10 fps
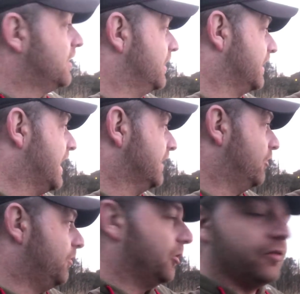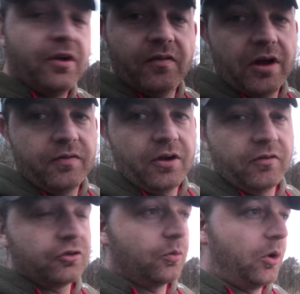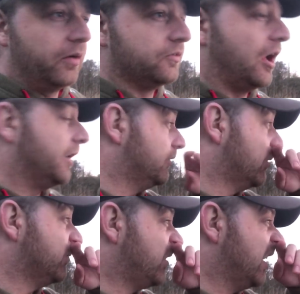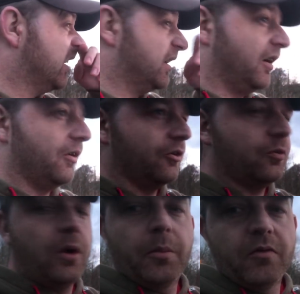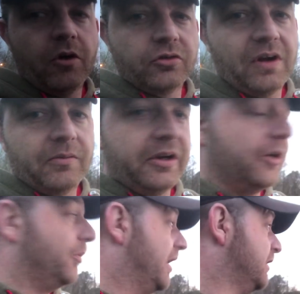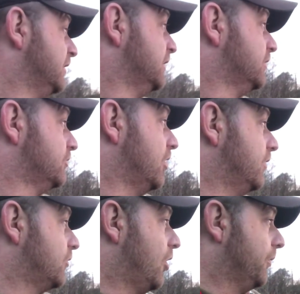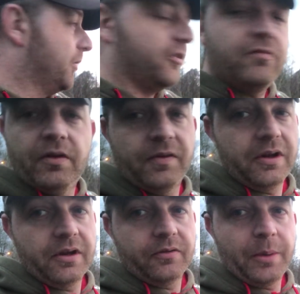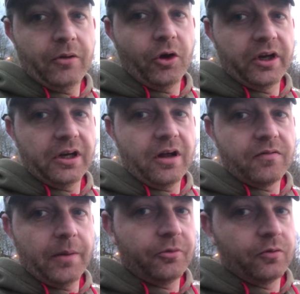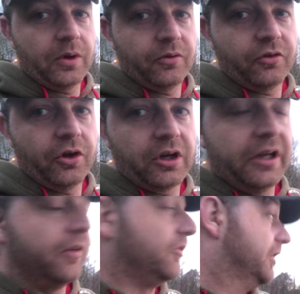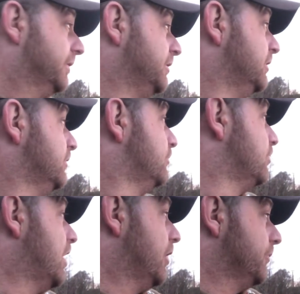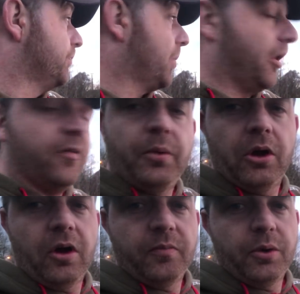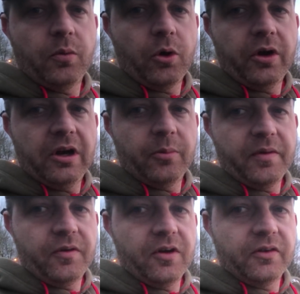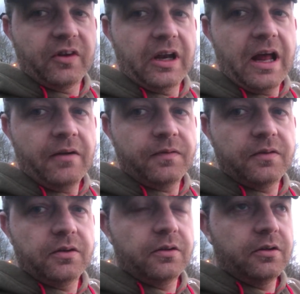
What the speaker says: Again, not much further. So what I've done is I've swung my rods around a little bit. So I've gone, it's about 19.5 wraps as well to circle in, I've seen. So I've put one a little bit further to the left,